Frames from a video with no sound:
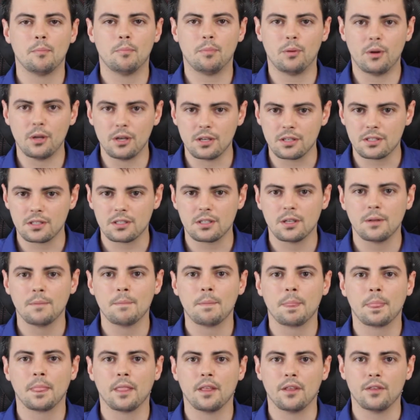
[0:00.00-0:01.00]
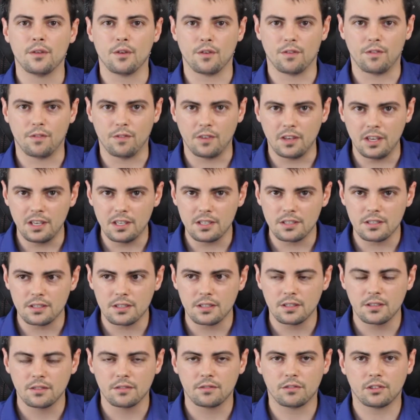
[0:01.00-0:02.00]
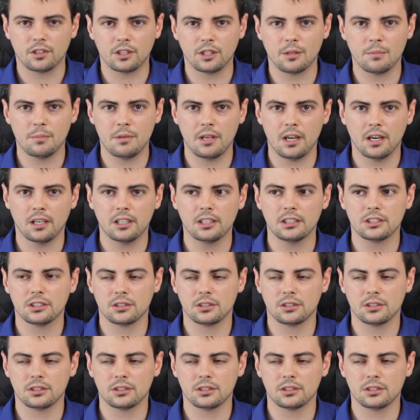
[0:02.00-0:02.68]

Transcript: plus the fees for the BR,